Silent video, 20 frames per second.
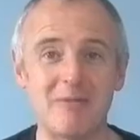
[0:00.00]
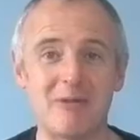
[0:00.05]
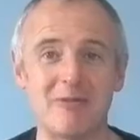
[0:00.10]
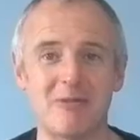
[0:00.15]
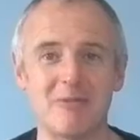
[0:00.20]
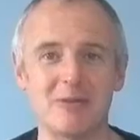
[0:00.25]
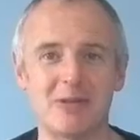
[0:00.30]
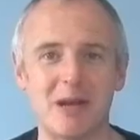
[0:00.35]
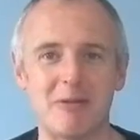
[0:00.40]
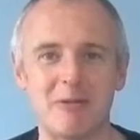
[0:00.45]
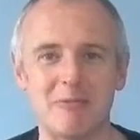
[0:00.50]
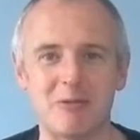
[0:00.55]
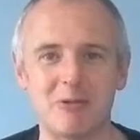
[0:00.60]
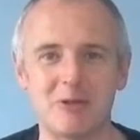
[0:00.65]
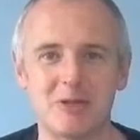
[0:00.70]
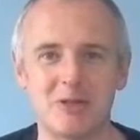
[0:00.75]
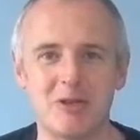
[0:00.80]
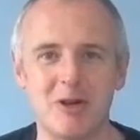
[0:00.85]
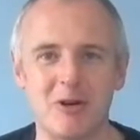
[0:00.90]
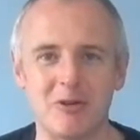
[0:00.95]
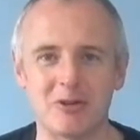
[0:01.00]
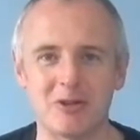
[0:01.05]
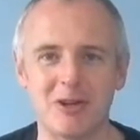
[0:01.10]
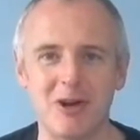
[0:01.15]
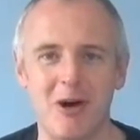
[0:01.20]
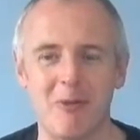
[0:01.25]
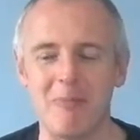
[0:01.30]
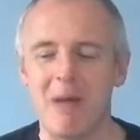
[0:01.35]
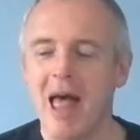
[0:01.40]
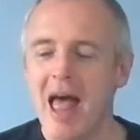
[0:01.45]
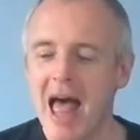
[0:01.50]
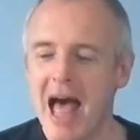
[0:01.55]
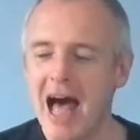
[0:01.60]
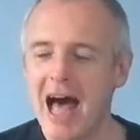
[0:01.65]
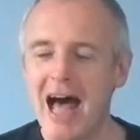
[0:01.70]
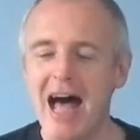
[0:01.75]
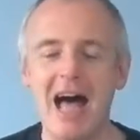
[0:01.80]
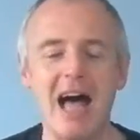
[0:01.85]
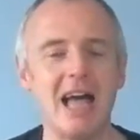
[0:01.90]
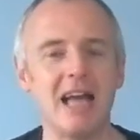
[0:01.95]
Simon from simonwoods.com.
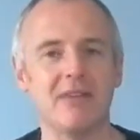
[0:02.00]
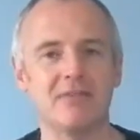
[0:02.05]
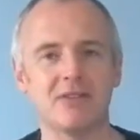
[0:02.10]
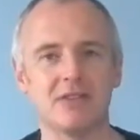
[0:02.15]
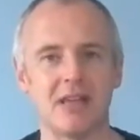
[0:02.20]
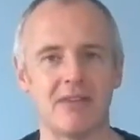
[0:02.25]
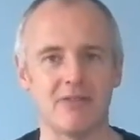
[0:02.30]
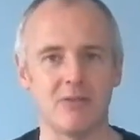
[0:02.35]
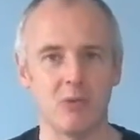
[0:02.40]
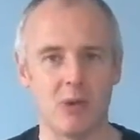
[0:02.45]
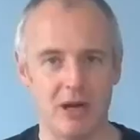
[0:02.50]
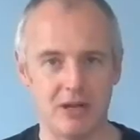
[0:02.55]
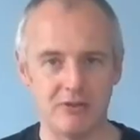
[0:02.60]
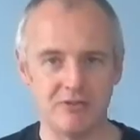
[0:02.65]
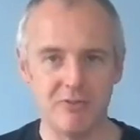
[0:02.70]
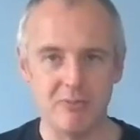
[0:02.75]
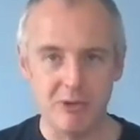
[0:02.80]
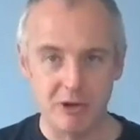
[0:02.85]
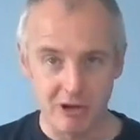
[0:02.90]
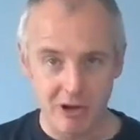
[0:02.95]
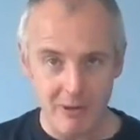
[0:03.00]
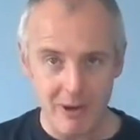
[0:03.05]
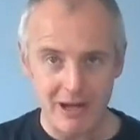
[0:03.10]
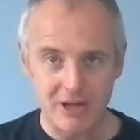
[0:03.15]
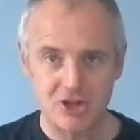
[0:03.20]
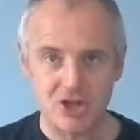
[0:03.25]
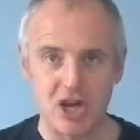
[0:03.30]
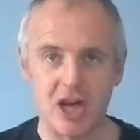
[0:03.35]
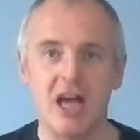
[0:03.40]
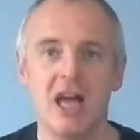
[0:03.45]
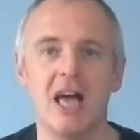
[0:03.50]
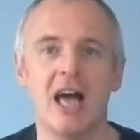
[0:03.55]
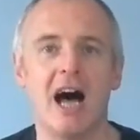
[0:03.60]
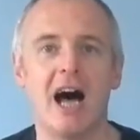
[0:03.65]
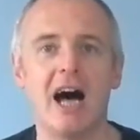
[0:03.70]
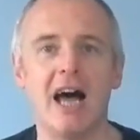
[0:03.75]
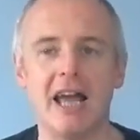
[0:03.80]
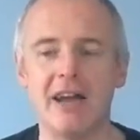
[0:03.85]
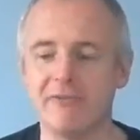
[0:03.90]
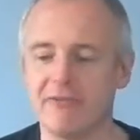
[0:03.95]
Uh, I have seven wines from Croatia
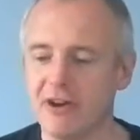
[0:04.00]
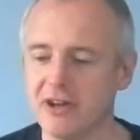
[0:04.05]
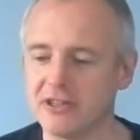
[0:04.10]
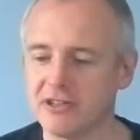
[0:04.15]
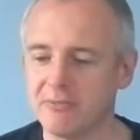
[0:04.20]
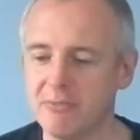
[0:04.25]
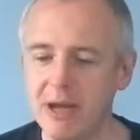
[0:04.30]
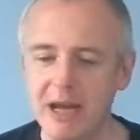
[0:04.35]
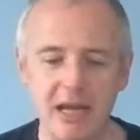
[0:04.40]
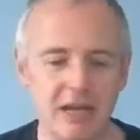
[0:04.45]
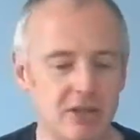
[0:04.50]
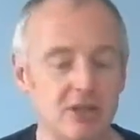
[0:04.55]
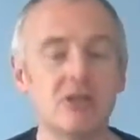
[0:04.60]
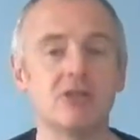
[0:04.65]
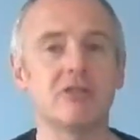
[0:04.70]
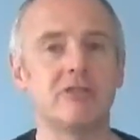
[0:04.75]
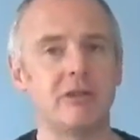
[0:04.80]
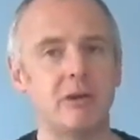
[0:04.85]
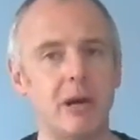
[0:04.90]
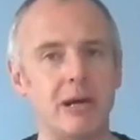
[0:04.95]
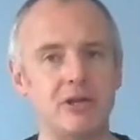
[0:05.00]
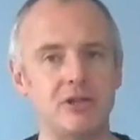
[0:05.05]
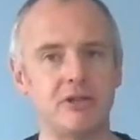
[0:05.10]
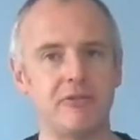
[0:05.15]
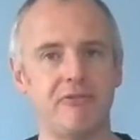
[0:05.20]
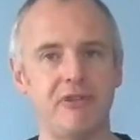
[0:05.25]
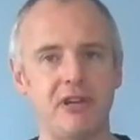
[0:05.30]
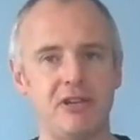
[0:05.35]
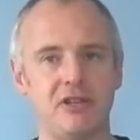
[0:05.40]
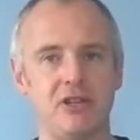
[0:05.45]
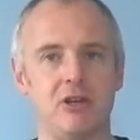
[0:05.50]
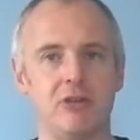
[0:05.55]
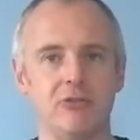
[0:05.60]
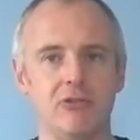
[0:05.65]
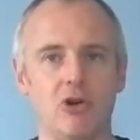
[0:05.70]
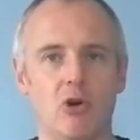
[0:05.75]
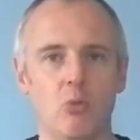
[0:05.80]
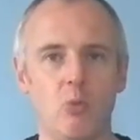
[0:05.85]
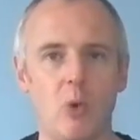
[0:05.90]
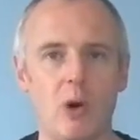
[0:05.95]
uh, in front of me. Does Croatia feature
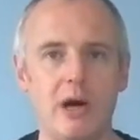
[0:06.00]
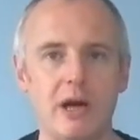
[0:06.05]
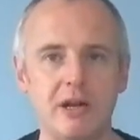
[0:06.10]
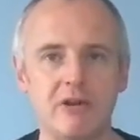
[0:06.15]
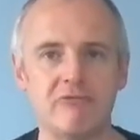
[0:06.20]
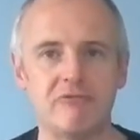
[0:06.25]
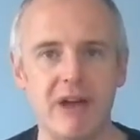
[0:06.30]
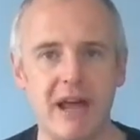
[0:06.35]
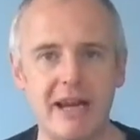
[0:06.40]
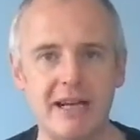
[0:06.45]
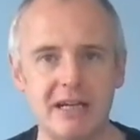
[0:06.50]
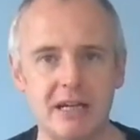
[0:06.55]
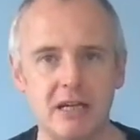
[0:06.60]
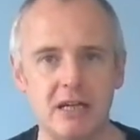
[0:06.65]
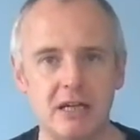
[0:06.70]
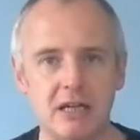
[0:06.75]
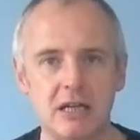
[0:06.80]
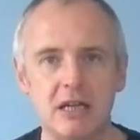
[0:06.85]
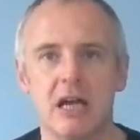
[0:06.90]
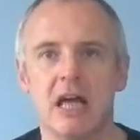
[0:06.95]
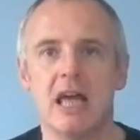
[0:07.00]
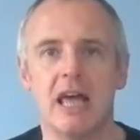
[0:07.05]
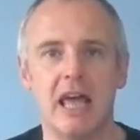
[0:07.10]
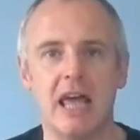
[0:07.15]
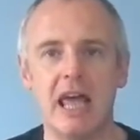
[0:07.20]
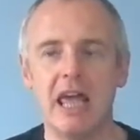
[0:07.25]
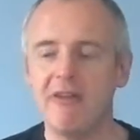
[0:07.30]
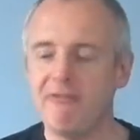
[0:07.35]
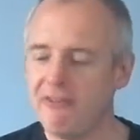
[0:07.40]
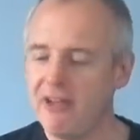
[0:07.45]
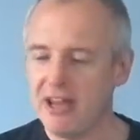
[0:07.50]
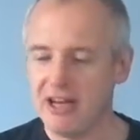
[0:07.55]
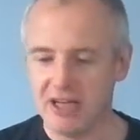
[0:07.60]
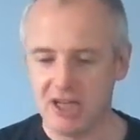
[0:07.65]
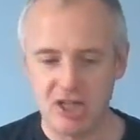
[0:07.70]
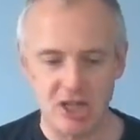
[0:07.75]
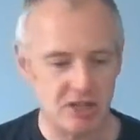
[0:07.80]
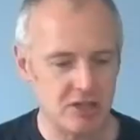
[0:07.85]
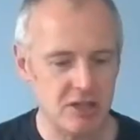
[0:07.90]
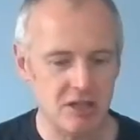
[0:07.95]
on your wine radar? If
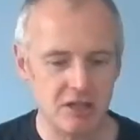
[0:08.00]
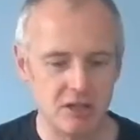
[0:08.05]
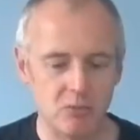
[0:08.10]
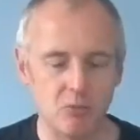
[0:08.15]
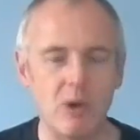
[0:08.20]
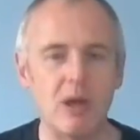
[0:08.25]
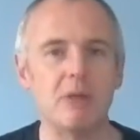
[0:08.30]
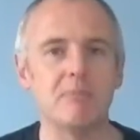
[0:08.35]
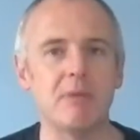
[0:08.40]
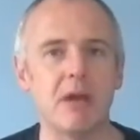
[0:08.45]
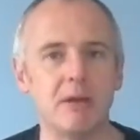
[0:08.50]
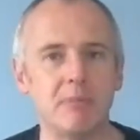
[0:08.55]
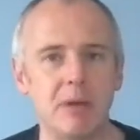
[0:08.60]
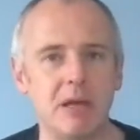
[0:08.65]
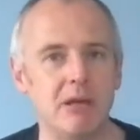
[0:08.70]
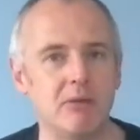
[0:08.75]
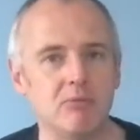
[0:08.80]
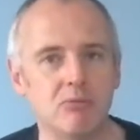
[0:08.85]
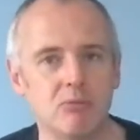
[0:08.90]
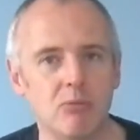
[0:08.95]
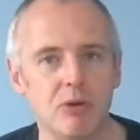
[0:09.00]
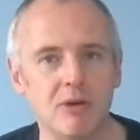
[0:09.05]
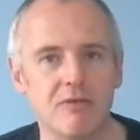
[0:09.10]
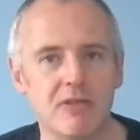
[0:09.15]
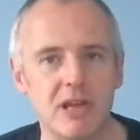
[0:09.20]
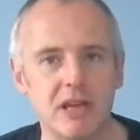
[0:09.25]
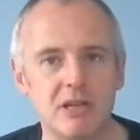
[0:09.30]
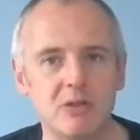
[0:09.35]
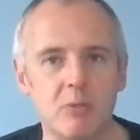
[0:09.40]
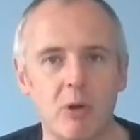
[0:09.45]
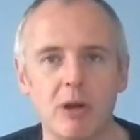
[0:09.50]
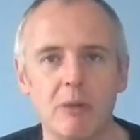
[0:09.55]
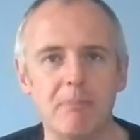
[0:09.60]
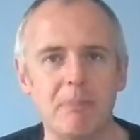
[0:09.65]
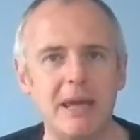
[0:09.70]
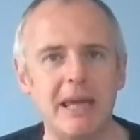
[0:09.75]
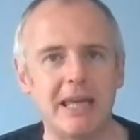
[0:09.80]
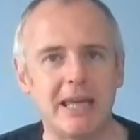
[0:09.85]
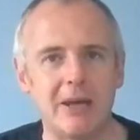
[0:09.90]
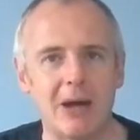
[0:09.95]
it doesn't, well, maybe one of these
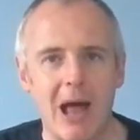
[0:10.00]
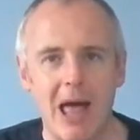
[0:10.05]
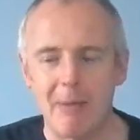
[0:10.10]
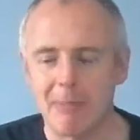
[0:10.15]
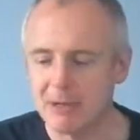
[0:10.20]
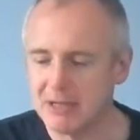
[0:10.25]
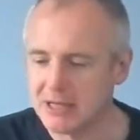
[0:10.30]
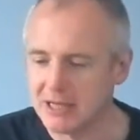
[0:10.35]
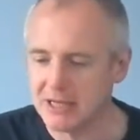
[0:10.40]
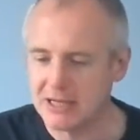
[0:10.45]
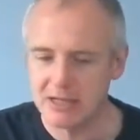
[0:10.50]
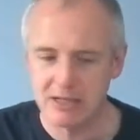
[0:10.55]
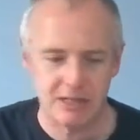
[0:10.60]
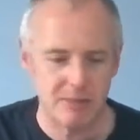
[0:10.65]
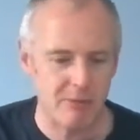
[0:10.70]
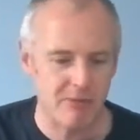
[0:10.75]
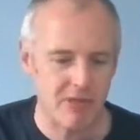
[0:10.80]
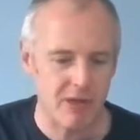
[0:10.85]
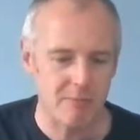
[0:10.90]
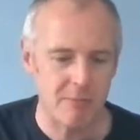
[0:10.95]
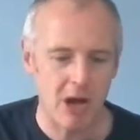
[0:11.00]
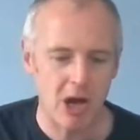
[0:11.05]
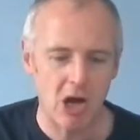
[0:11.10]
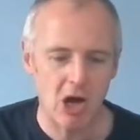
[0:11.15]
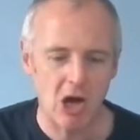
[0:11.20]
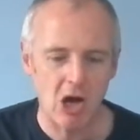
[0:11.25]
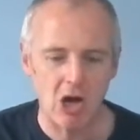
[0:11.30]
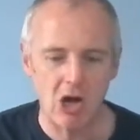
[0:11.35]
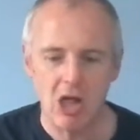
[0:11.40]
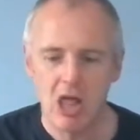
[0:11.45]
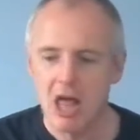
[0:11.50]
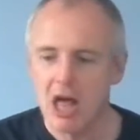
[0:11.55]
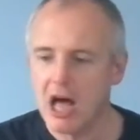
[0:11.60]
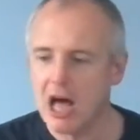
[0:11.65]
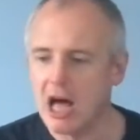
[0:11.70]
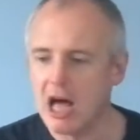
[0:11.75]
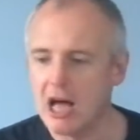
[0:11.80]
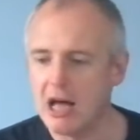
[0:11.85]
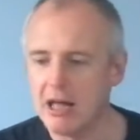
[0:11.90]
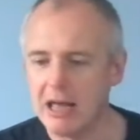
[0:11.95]
will pique your appetite. Some of them are
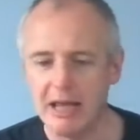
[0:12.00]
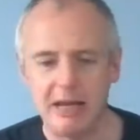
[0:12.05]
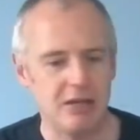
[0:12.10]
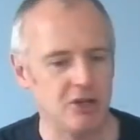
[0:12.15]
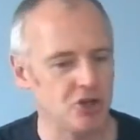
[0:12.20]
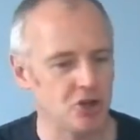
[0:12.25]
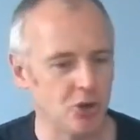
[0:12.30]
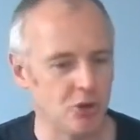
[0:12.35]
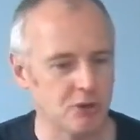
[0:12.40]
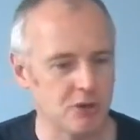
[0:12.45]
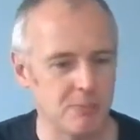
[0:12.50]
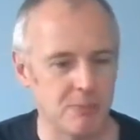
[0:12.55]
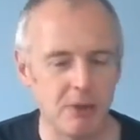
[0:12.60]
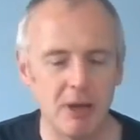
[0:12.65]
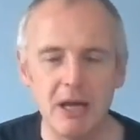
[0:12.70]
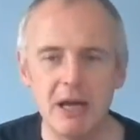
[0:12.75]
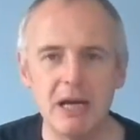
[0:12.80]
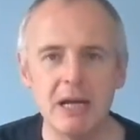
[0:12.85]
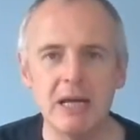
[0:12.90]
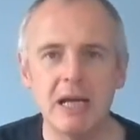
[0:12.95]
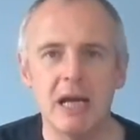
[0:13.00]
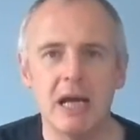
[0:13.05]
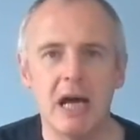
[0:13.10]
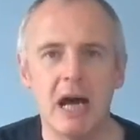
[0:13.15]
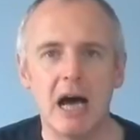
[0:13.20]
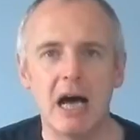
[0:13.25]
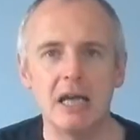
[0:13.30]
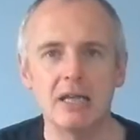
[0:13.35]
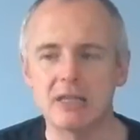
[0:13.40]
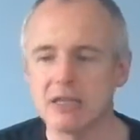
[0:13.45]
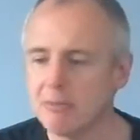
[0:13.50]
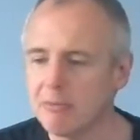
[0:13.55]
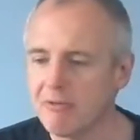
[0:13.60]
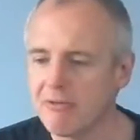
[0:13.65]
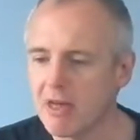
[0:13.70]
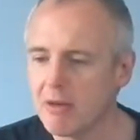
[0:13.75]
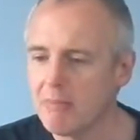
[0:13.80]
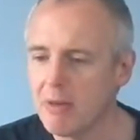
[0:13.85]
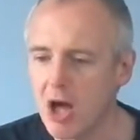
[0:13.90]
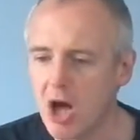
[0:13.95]
uh, in short supply, uh, some
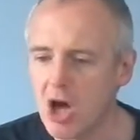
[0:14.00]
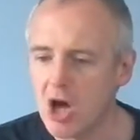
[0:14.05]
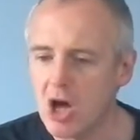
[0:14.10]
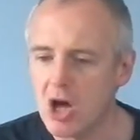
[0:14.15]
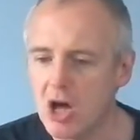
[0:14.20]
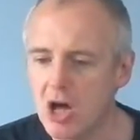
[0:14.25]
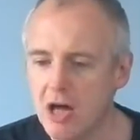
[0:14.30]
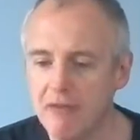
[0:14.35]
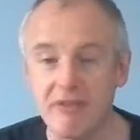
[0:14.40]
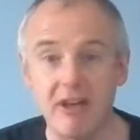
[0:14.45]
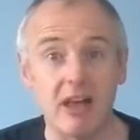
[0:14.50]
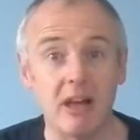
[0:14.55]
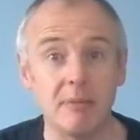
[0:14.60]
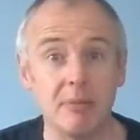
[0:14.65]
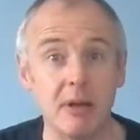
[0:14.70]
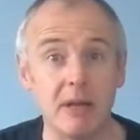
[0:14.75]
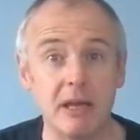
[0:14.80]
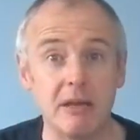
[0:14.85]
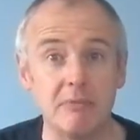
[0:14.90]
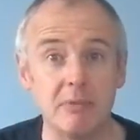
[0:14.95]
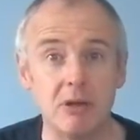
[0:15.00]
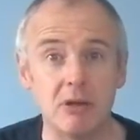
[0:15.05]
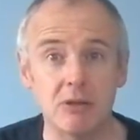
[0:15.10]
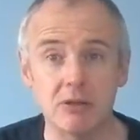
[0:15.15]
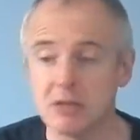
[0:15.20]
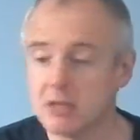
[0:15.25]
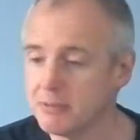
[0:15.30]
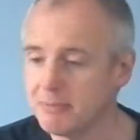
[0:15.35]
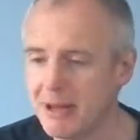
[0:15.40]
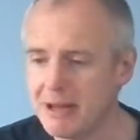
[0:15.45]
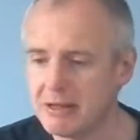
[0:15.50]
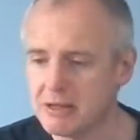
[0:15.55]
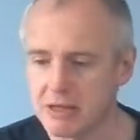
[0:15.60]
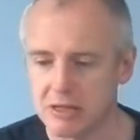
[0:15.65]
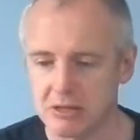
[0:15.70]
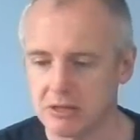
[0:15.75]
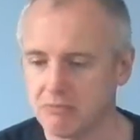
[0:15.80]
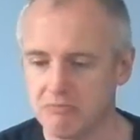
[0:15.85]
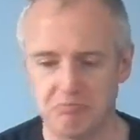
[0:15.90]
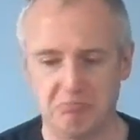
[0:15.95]
of them are available in Marks and
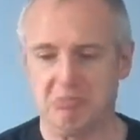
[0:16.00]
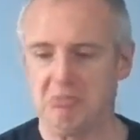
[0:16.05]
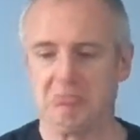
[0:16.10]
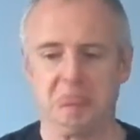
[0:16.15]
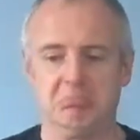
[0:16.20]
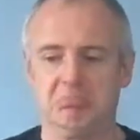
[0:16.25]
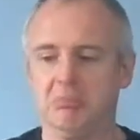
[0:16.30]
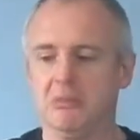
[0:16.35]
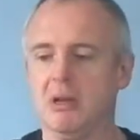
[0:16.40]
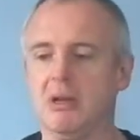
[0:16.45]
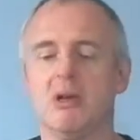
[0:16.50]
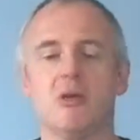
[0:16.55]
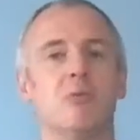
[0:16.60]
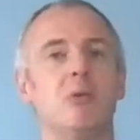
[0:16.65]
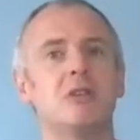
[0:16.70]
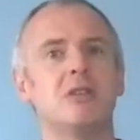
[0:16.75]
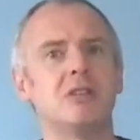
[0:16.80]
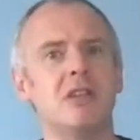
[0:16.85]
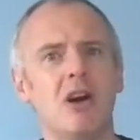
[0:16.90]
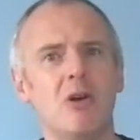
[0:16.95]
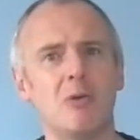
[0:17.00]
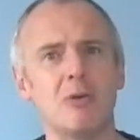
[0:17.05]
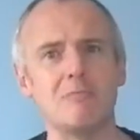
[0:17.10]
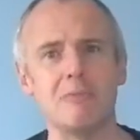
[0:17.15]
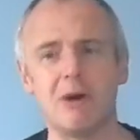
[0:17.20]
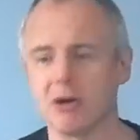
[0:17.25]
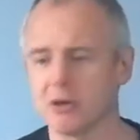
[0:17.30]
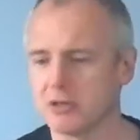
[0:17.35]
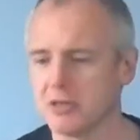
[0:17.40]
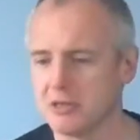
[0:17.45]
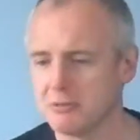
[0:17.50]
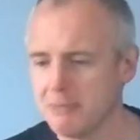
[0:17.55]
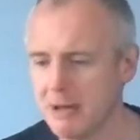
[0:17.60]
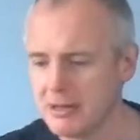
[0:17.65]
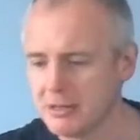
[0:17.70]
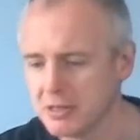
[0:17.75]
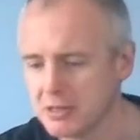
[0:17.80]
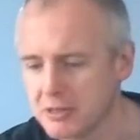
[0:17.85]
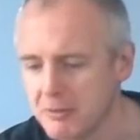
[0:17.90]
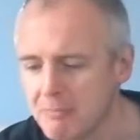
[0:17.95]
Spencer's. We'll start with Marks and
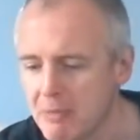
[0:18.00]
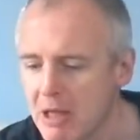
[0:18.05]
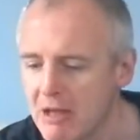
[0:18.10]
Spencers.